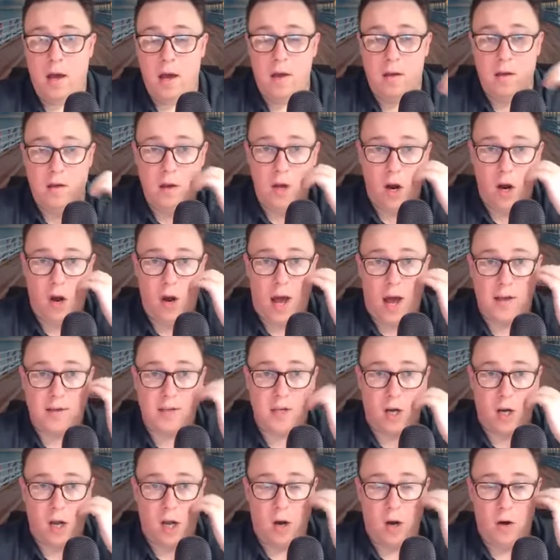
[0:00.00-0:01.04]
As a
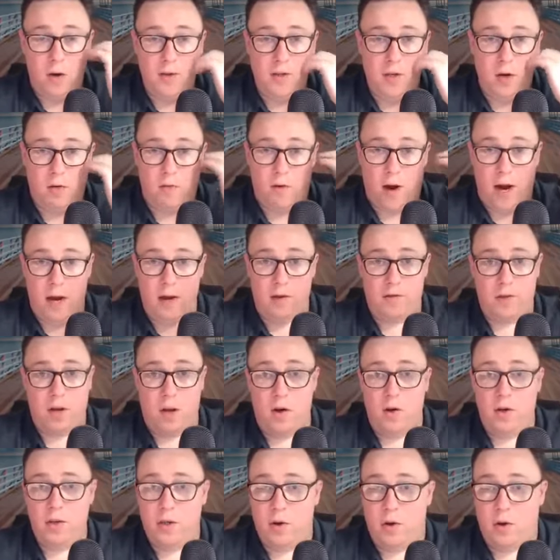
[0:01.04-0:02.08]
closing rate, as long
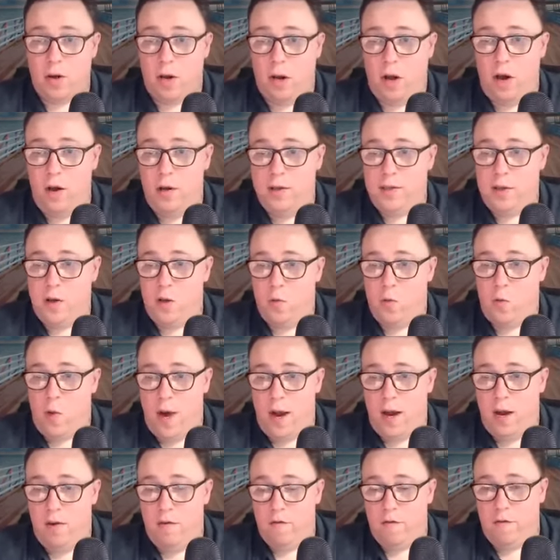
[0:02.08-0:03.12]
as you're closing 1
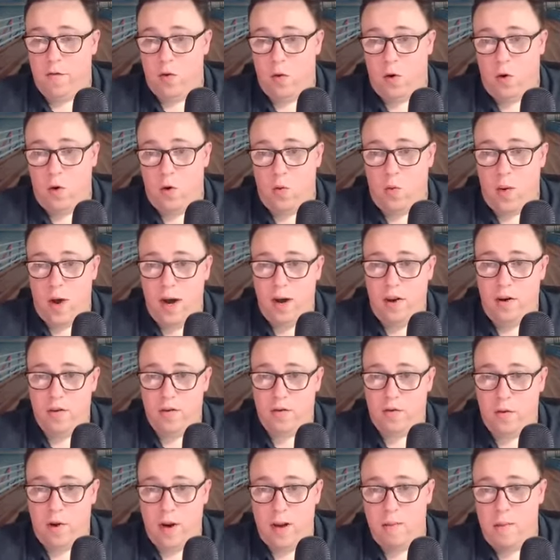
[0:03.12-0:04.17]
in 4, 1 in
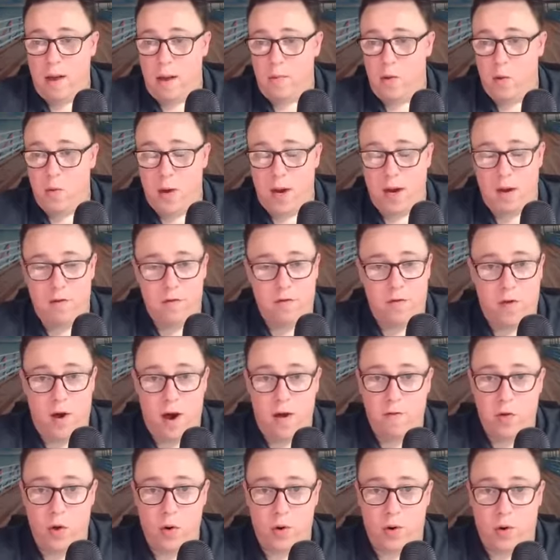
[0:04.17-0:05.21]
3, maybe 1 in 5,
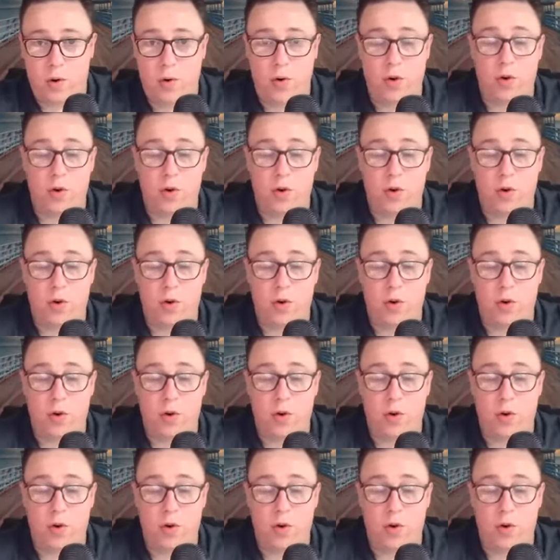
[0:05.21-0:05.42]
you're good.